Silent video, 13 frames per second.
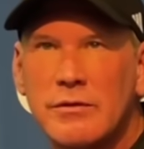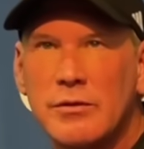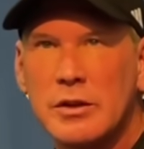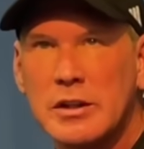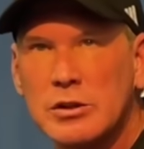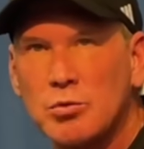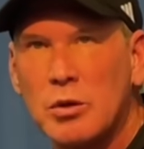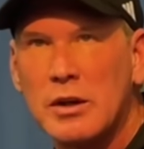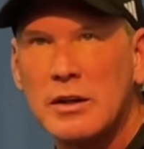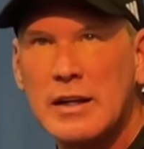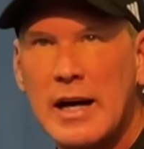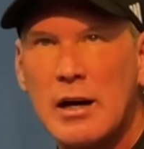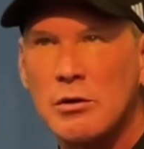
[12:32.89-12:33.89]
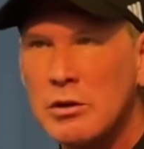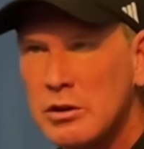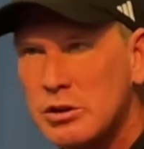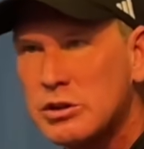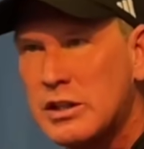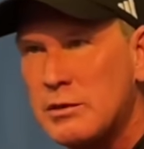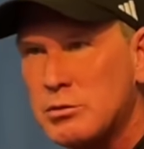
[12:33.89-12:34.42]
for this one. Now,
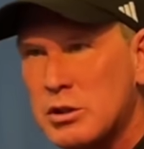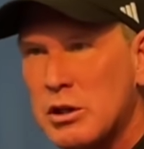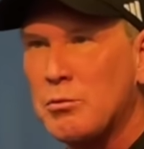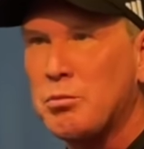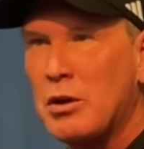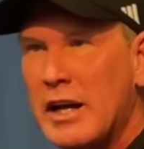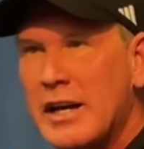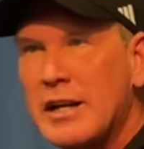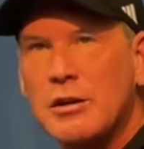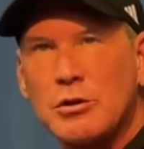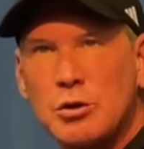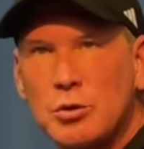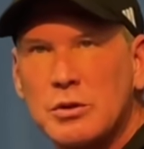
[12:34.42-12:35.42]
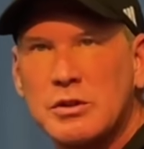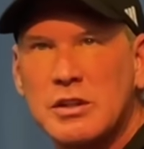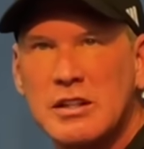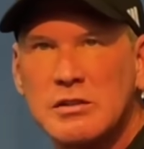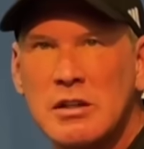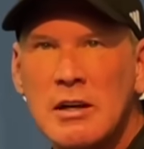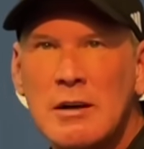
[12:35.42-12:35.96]
there's teams still playing and doing
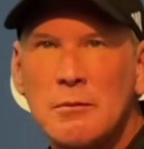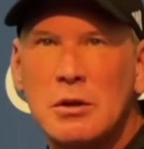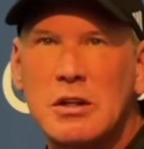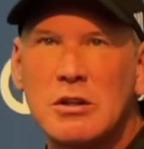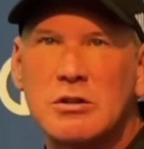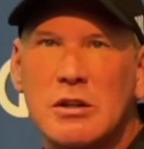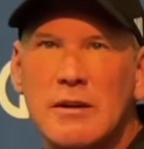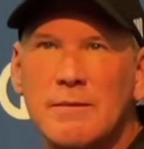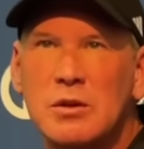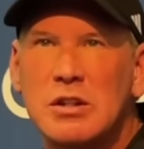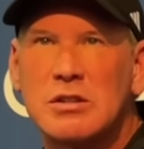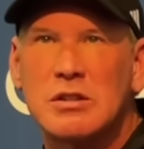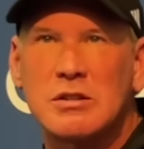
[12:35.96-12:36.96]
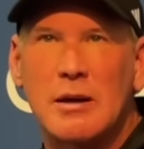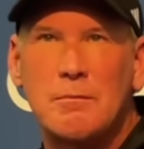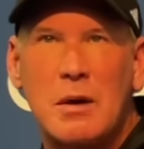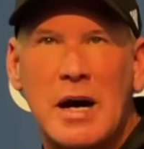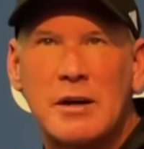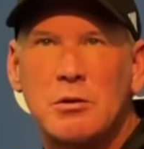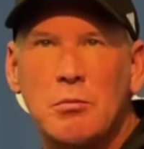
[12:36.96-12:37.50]
things, but this is a
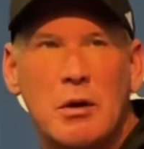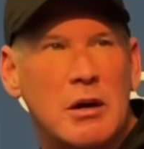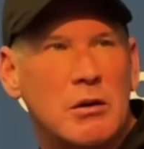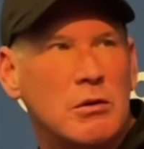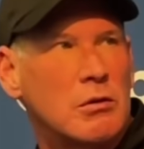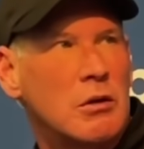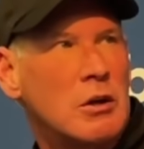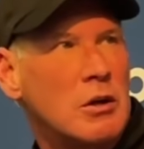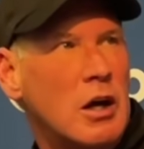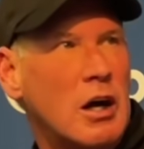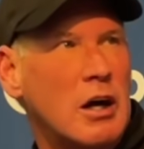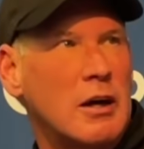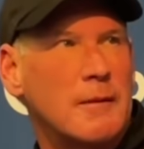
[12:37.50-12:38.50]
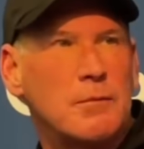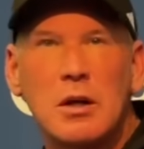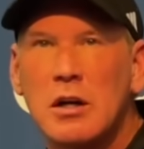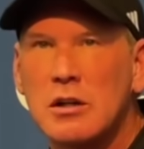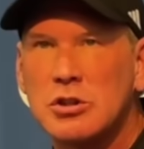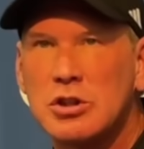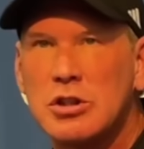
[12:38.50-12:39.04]
monumental
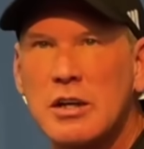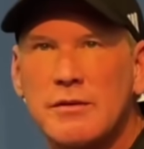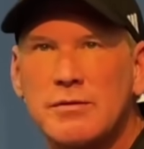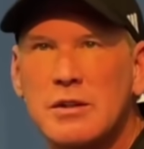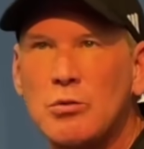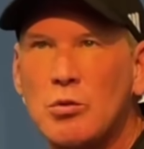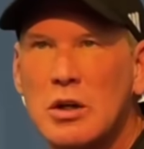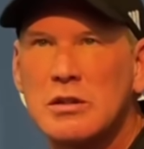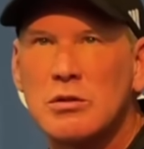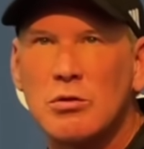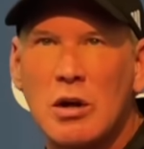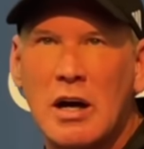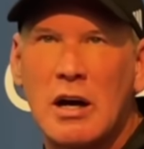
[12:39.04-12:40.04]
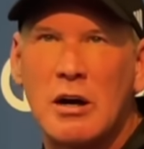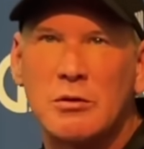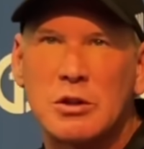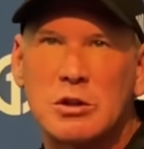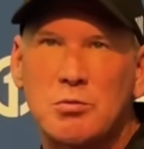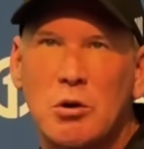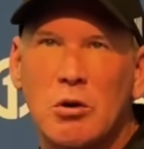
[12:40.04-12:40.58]
shift in how
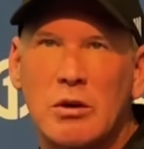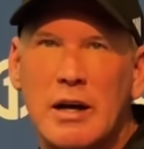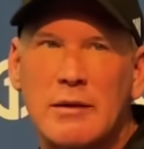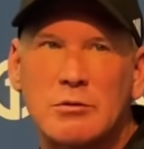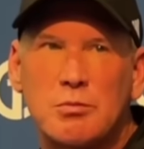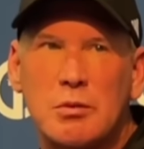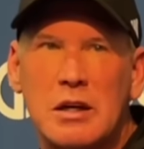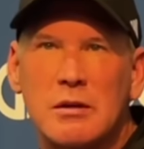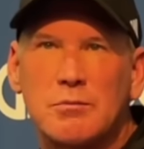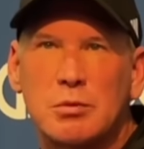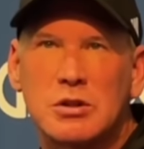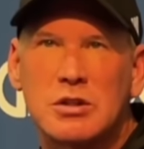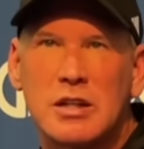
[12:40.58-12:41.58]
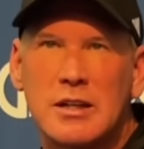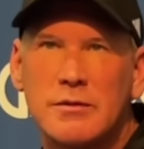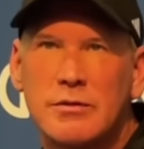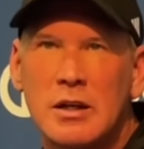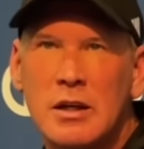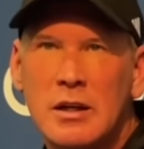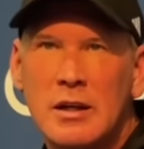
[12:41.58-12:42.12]
this program's being
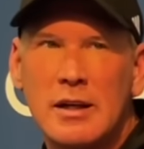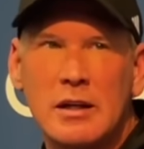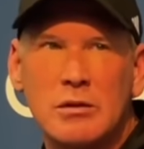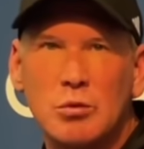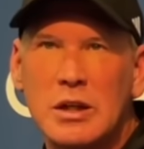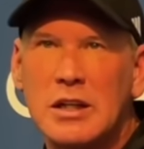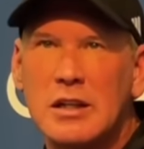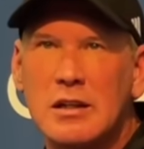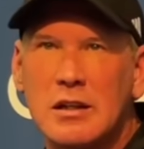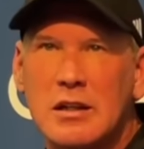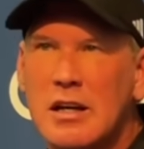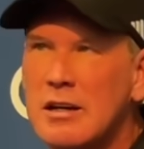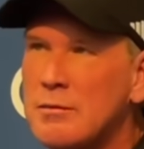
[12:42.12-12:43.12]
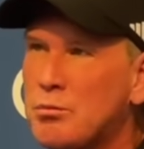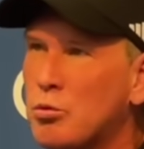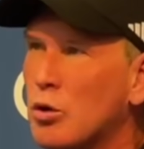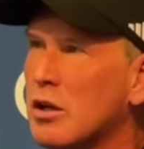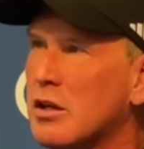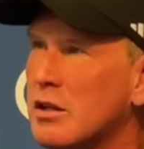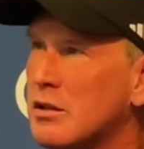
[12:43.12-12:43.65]
perceived, and we need to keep
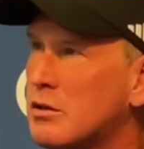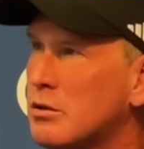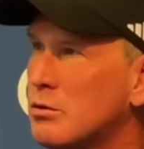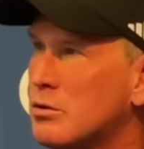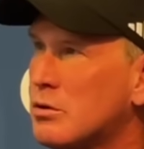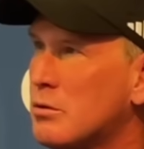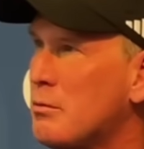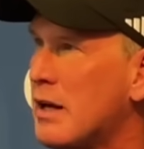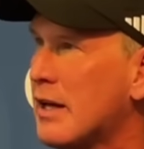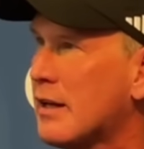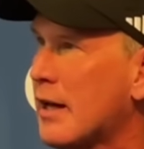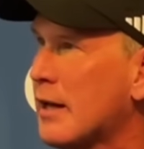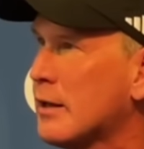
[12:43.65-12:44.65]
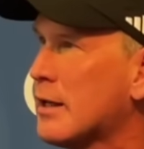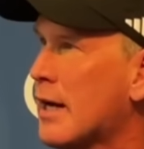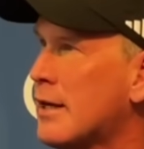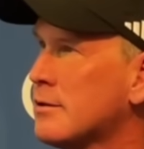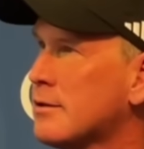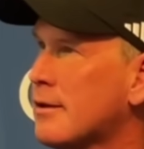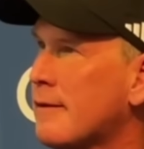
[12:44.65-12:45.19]
working to make that a
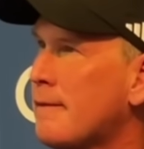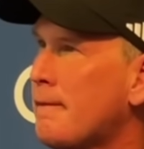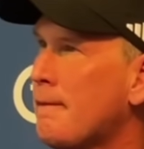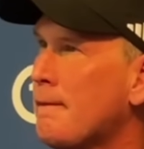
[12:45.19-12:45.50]
constant.